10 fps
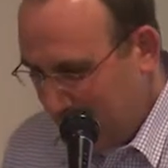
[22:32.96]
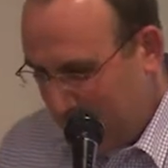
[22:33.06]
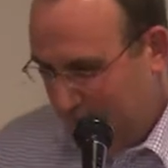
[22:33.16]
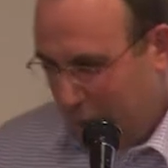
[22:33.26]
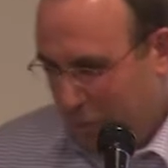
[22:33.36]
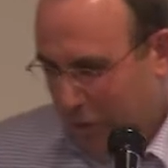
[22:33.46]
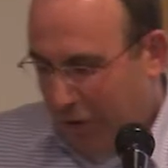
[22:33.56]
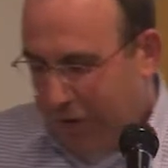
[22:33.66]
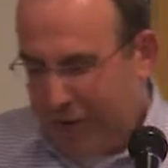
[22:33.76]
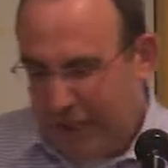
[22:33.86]
So
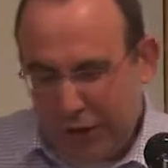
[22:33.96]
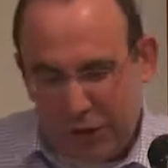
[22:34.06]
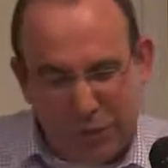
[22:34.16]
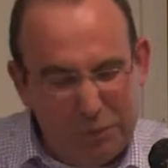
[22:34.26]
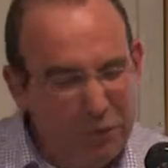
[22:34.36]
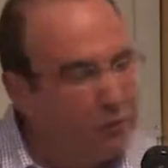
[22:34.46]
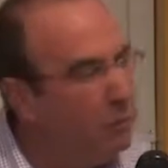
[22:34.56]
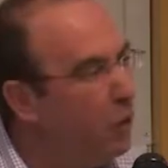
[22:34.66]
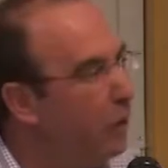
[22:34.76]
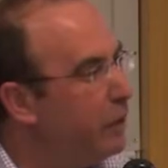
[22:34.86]
over the years, we move
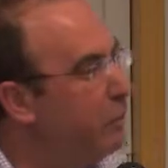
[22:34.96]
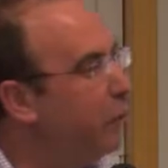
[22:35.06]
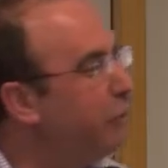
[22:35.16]
more and more